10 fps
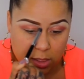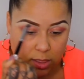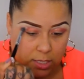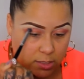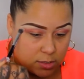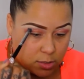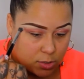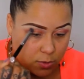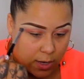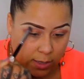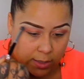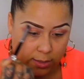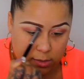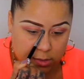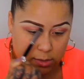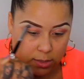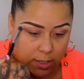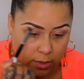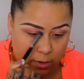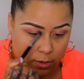these two highlights
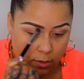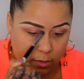together.